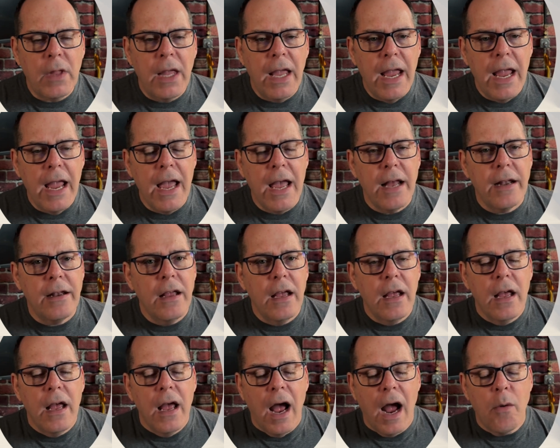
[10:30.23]
And
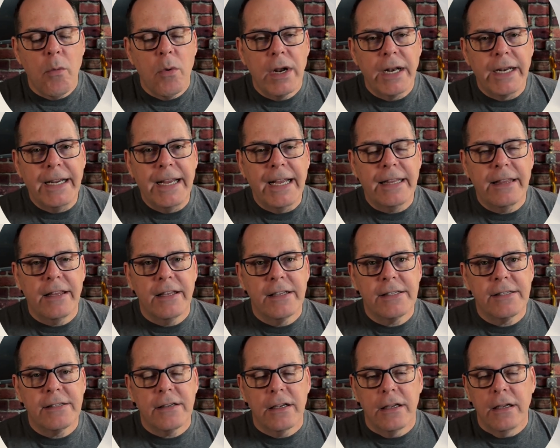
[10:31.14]
I want to get
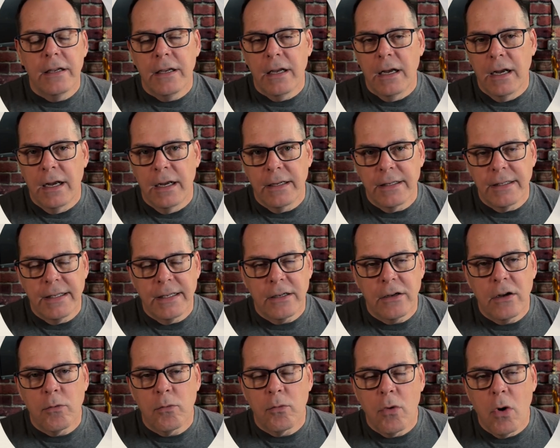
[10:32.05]
this the
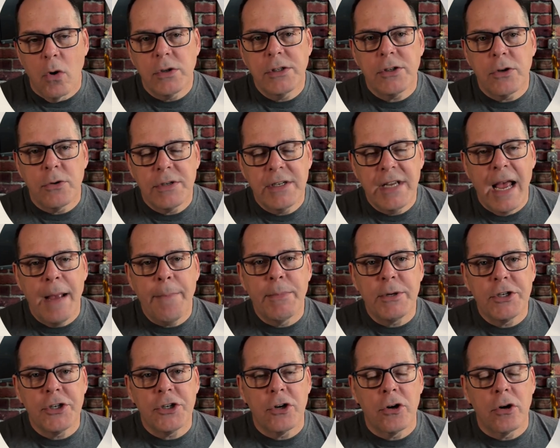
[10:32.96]
roaster
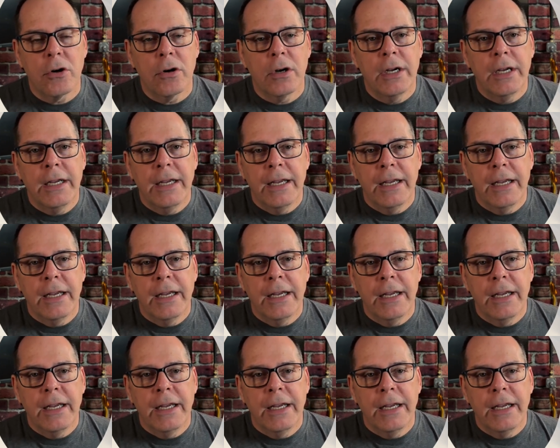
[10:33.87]
temperature